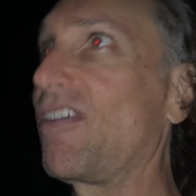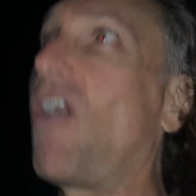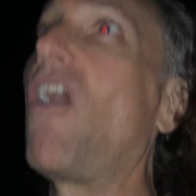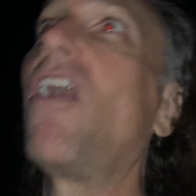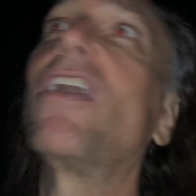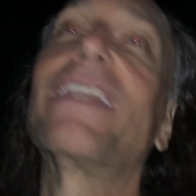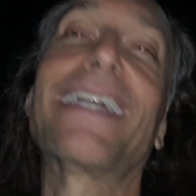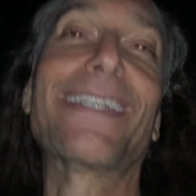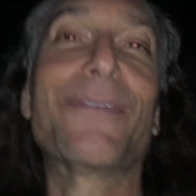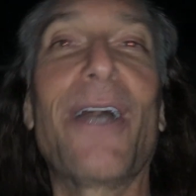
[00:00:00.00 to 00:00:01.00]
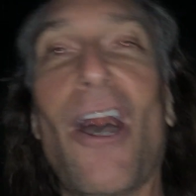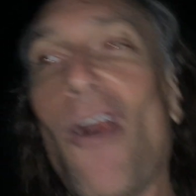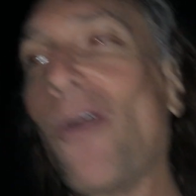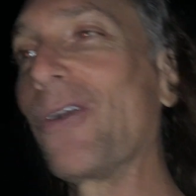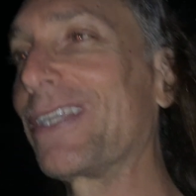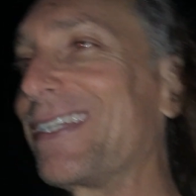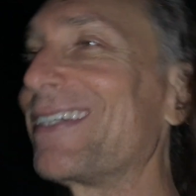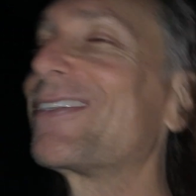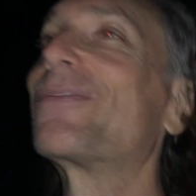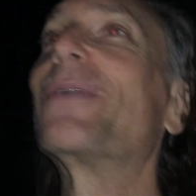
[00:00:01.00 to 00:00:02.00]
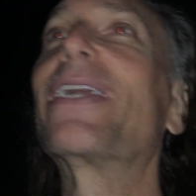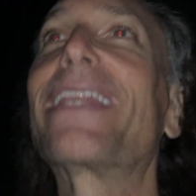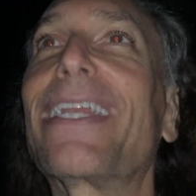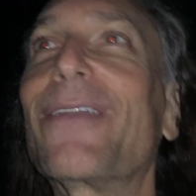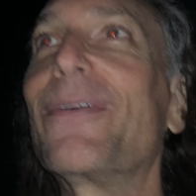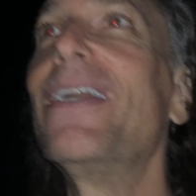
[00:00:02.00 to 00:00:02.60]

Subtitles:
all that you're, a whole year's worth that you're,